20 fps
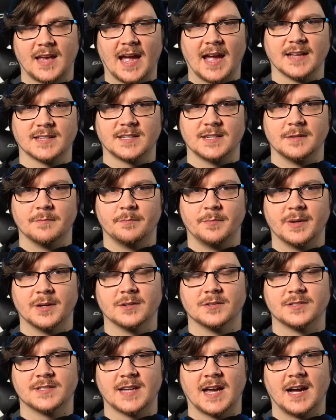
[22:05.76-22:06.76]
Cassian
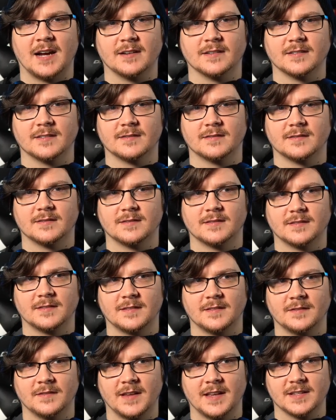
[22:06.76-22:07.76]
builds out
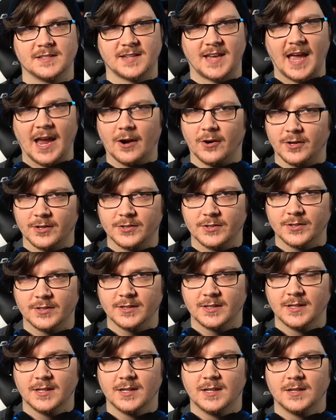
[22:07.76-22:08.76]
his
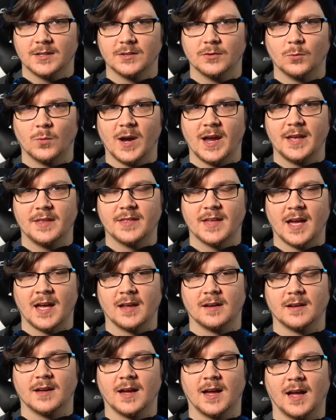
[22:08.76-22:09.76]
character, the way
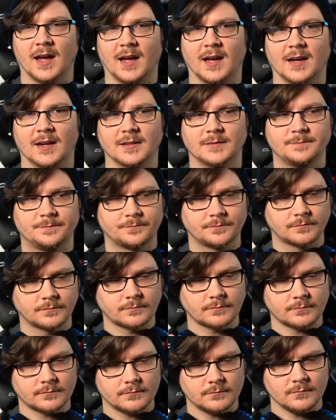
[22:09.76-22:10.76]
that
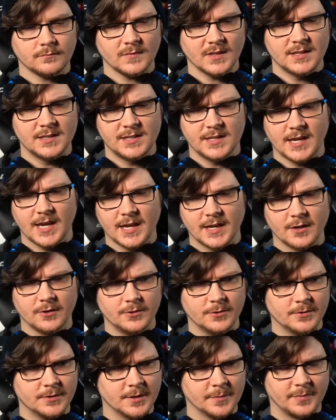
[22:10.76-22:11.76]
Diego
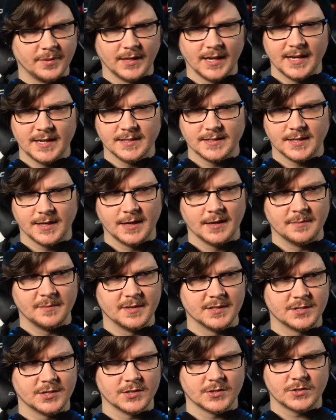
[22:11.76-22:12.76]
Luna plays
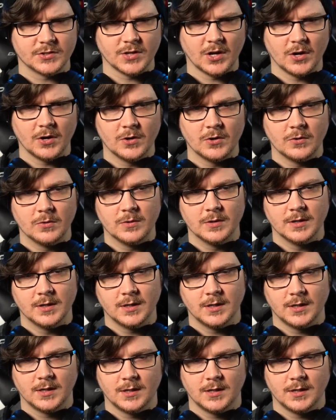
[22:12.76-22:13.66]
him is just so